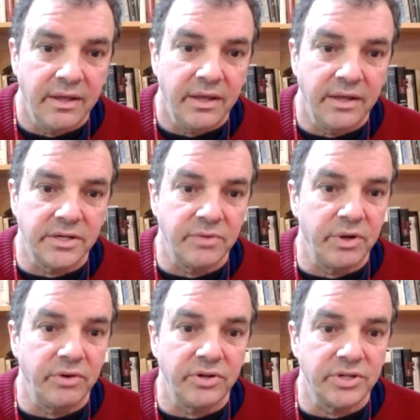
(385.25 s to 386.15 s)
it's in
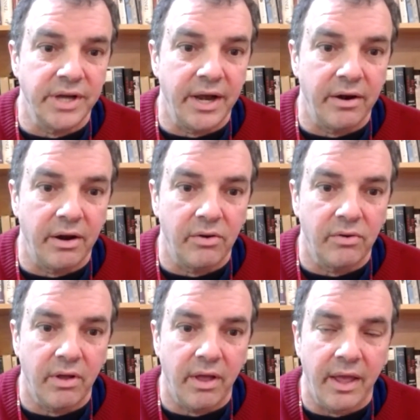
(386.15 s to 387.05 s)
Rio de Janeiro.
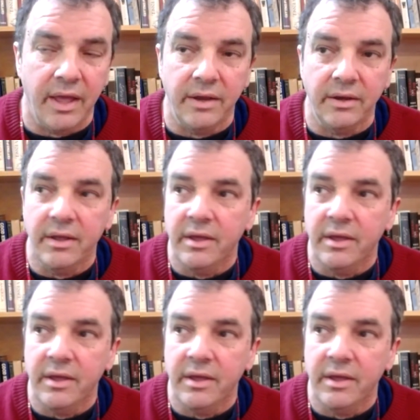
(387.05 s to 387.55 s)
And